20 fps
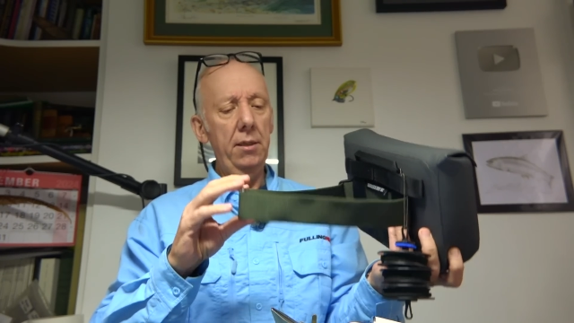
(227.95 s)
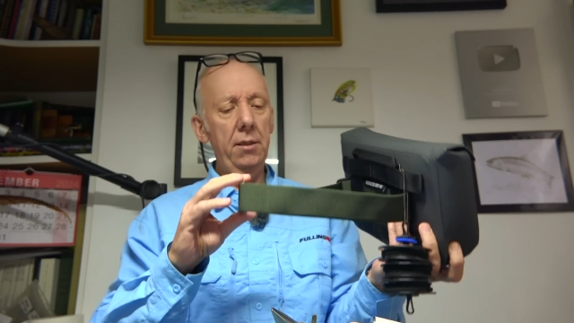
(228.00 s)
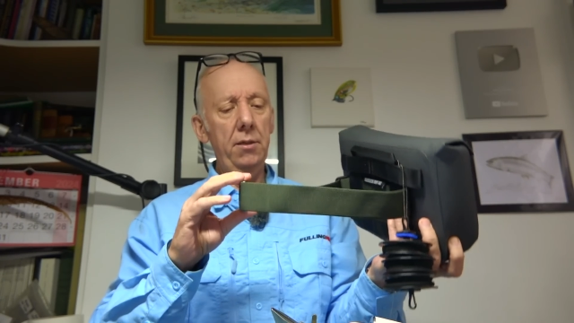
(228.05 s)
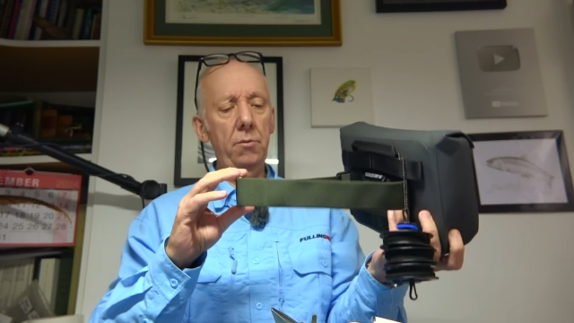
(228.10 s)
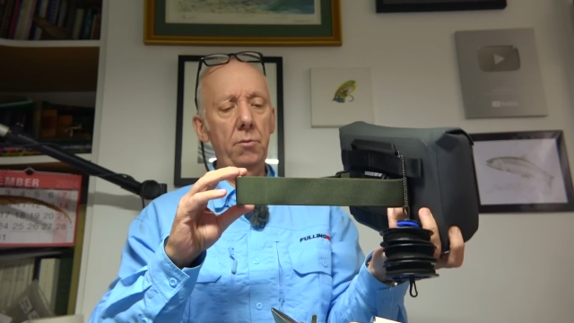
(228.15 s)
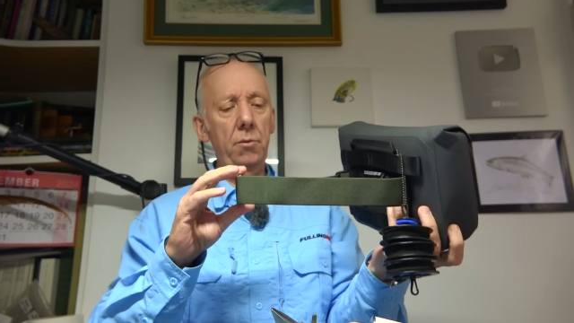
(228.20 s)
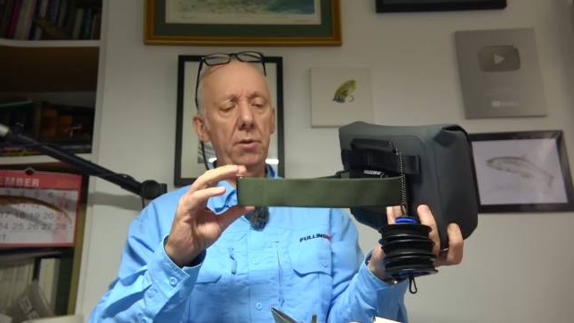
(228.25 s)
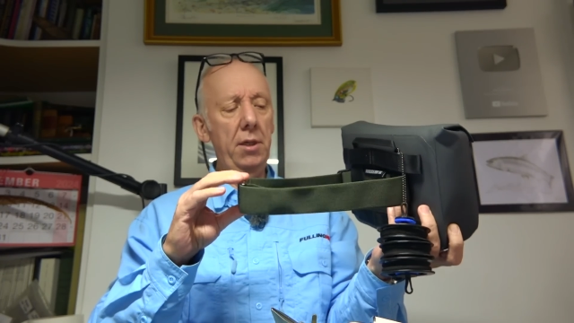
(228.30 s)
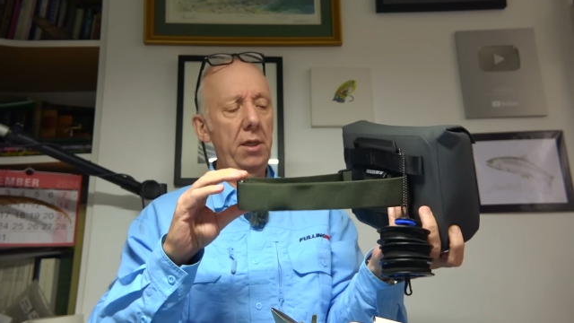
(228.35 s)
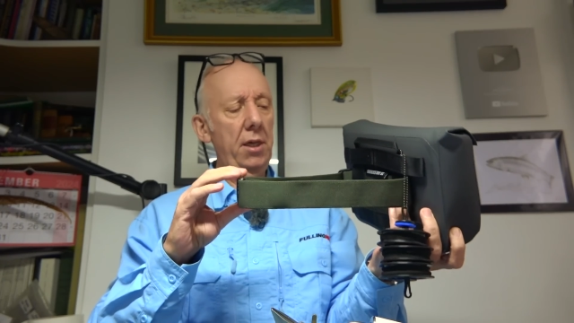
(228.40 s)

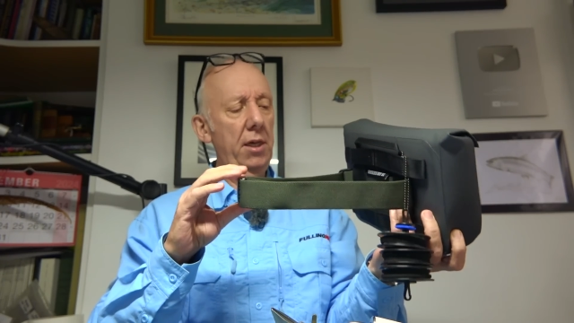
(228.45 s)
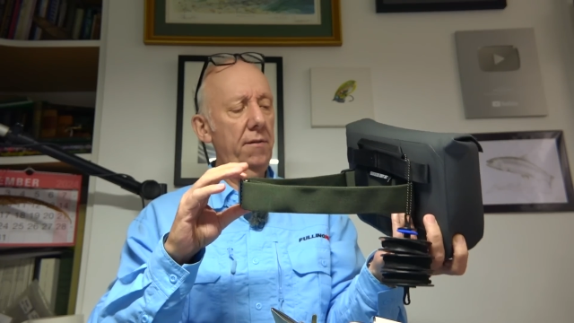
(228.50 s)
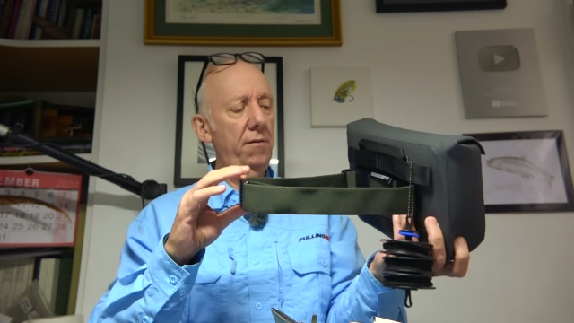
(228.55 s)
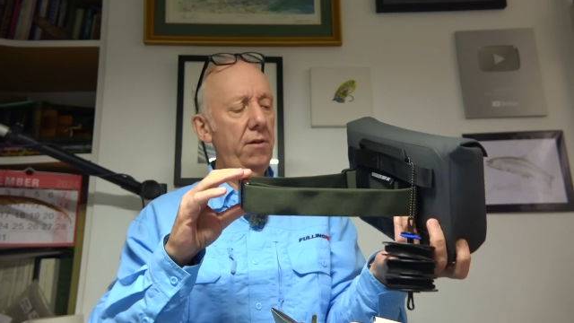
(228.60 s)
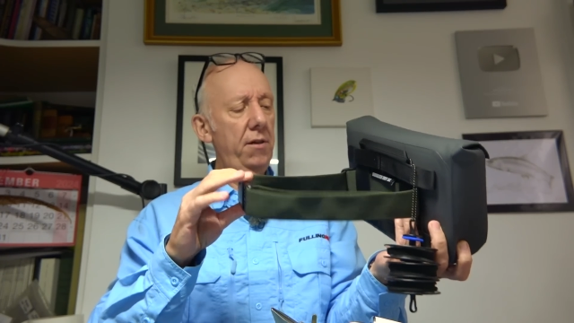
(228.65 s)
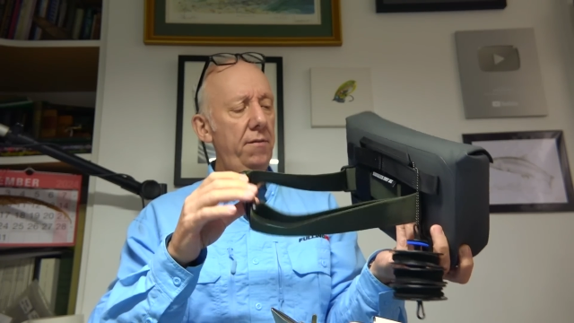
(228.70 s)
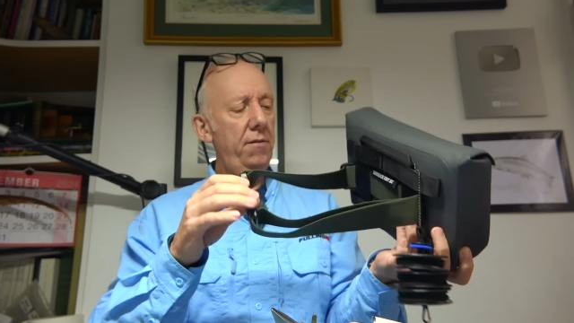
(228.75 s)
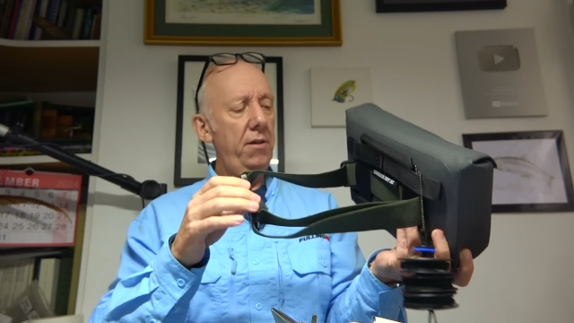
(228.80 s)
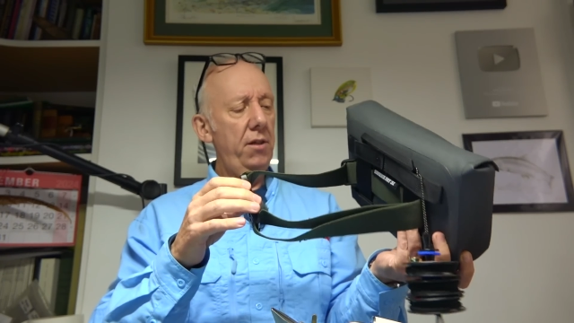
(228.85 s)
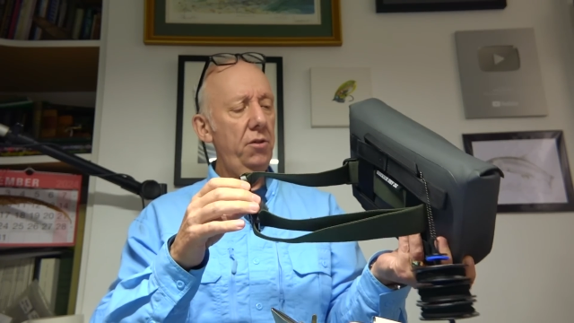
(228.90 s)
This was a
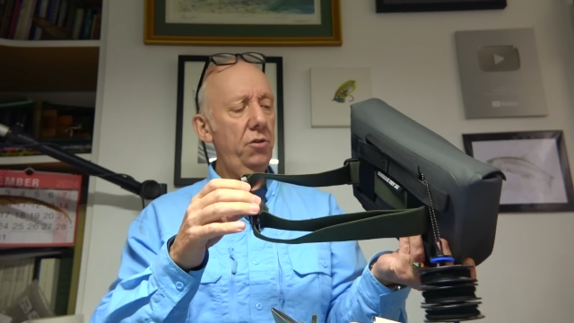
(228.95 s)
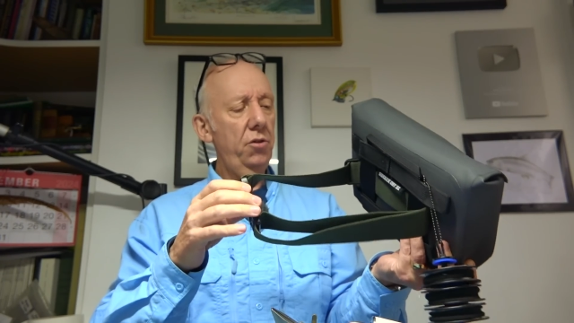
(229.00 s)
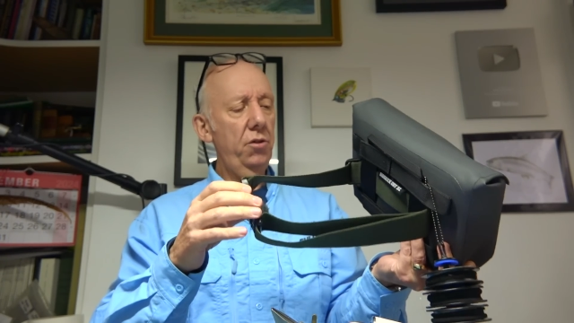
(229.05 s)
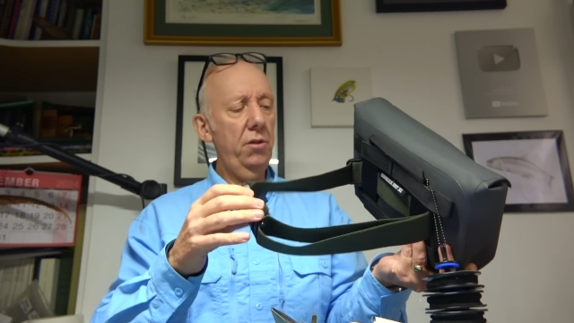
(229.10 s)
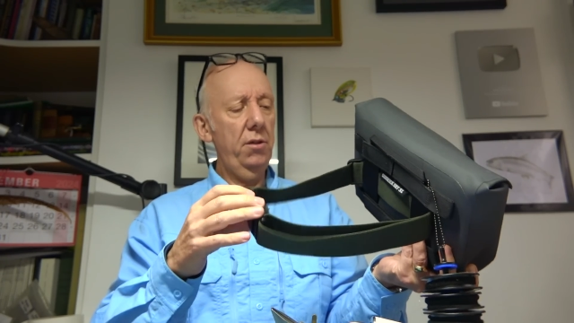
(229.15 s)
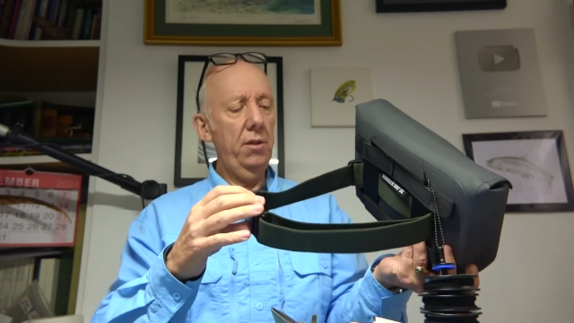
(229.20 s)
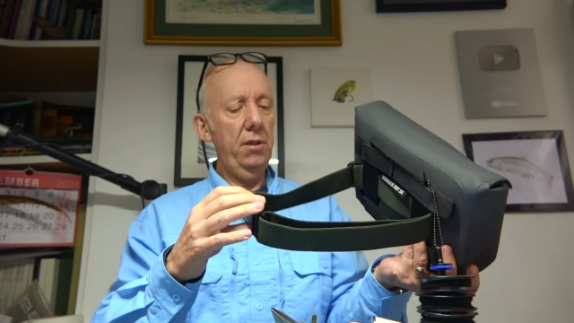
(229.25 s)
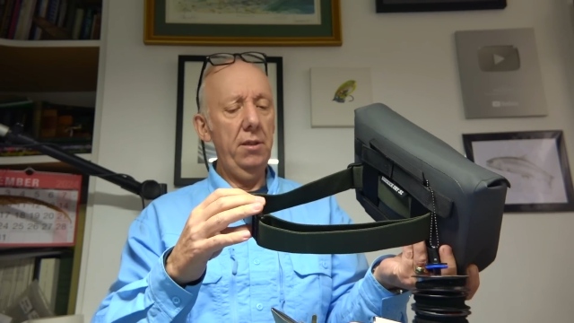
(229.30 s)
heavier version.